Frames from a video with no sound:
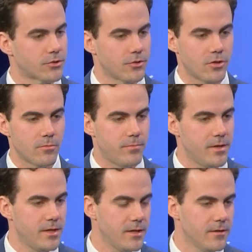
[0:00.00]
Should there
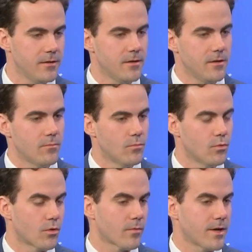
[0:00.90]
be
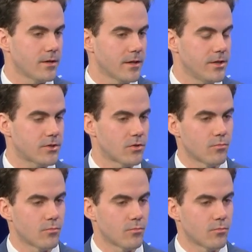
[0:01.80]
more regulation